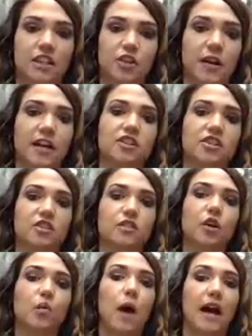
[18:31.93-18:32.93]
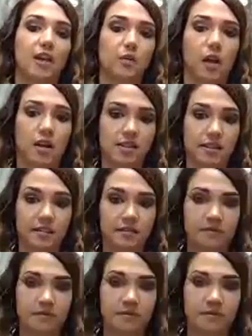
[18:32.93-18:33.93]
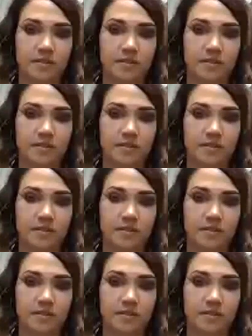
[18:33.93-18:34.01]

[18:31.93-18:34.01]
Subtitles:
That's great. Do you know why you lost it?